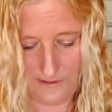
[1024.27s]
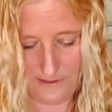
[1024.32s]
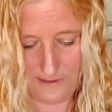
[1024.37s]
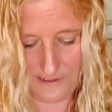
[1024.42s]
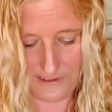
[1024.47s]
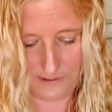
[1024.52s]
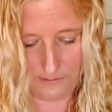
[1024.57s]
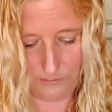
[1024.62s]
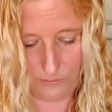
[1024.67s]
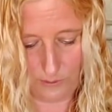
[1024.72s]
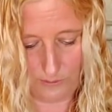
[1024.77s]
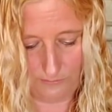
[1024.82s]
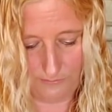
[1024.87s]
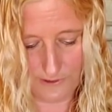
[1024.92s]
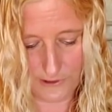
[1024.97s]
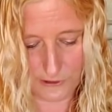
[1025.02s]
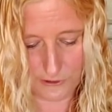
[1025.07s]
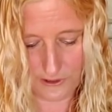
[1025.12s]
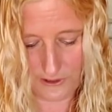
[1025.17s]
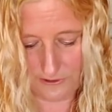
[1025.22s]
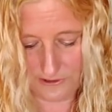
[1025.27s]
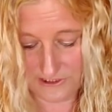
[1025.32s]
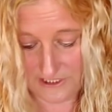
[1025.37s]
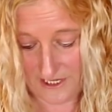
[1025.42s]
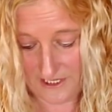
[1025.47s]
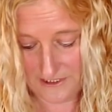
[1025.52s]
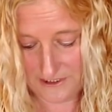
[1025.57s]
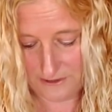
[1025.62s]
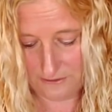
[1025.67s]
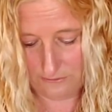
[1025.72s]
These are more rich colors.
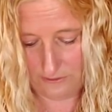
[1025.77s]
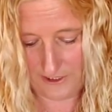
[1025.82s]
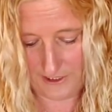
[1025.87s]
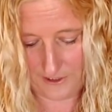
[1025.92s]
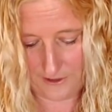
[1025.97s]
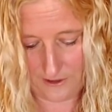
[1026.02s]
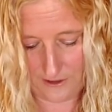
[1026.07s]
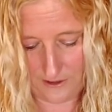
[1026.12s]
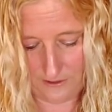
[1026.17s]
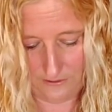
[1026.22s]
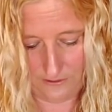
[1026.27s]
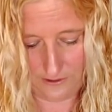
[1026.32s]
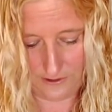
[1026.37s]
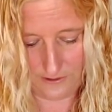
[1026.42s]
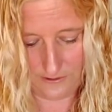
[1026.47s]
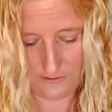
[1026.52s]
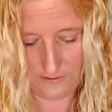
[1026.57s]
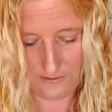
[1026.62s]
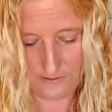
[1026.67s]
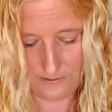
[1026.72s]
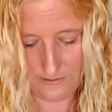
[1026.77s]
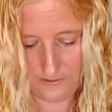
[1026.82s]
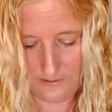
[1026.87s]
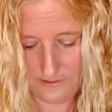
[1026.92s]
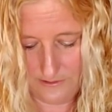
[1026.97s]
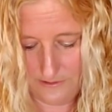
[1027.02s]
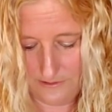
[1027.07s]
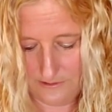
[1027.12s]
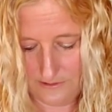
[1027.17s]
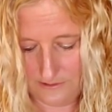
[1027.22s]
I do like color.
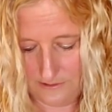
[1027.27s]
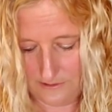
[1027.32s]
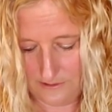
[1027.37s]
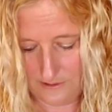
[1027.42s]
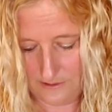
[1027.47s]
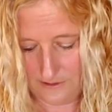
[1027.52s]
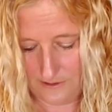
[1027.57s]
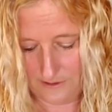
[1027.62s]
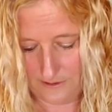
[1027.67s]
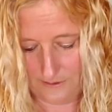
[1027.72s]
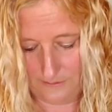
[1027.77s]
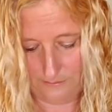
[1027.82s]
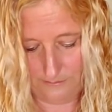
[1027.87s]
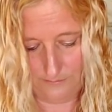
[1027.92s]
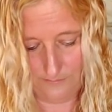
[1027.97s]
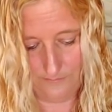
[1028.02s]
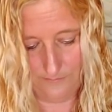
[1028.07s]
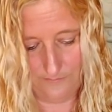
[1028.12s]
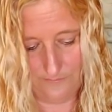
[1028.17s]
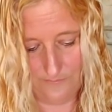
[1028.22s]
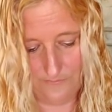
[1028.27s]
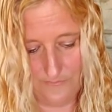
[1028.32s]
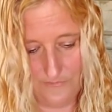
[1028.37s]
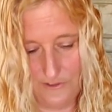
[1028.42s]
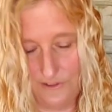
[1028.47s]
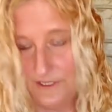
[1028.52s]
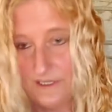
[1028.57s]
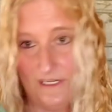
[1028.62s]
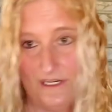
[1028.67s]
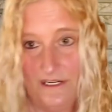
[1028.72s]
Look
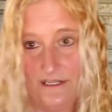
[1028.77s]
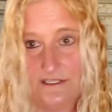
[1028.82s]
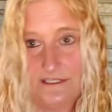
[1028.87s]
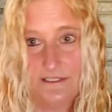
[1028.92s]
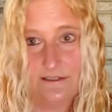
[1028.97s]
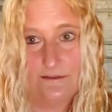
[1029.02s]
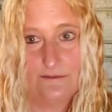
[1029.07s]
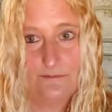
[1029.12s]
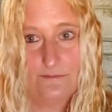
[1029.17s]
at these.